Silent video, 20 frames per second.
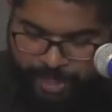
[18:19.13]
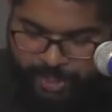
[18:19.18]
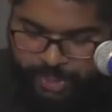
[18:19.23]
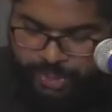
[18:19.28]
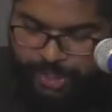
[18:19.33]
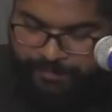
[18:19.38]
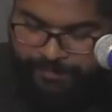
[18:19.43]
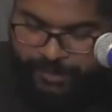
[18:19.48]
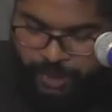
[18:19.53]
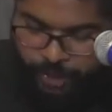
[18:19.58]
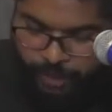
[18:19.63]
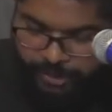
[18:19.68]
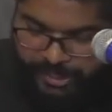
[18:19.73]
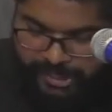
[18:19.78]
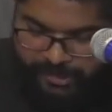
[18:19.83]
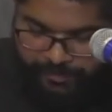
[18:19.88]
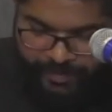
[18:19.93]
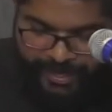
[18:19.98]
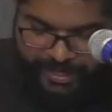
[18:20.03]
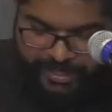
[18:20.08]
sure if you
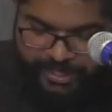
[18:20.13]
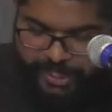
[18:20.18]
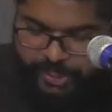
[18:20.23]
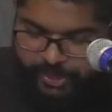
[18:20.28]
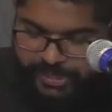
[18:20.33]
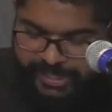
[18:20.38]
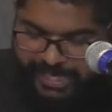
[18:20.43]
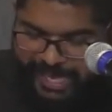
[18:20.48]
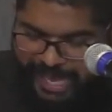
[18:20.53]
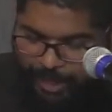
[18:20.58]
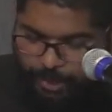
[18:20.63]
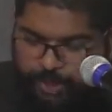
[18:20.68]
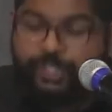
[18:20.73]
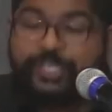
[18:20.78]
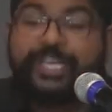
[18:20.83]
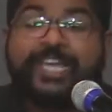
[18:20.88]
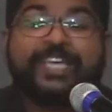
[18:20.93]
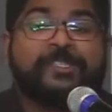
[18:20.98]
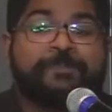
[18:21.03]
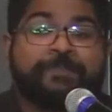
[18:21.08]
noticed, friend, did you see how
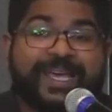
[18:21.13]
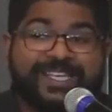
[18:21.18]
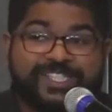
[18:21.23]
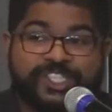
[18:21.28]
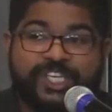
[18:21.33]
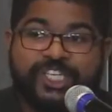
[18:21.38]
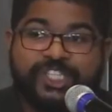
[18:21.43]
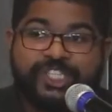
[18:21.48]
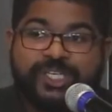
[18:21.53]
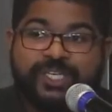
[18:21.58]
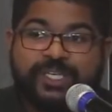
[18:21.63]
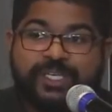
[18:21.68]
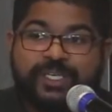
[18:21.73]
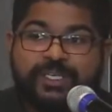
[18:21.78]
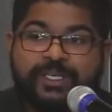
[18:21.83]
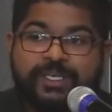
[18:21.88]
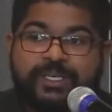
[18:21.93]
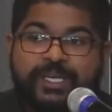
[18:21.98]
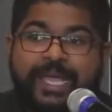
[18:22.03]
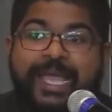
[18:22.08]
today's passage
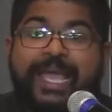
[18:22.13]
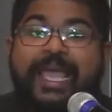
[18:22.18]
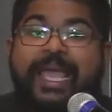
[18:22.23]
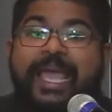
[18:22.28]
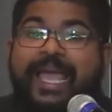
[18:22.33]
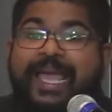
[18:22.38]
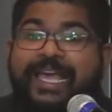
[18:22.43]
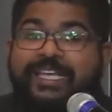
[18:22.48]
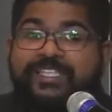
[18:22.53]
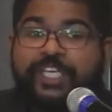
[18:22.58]
has a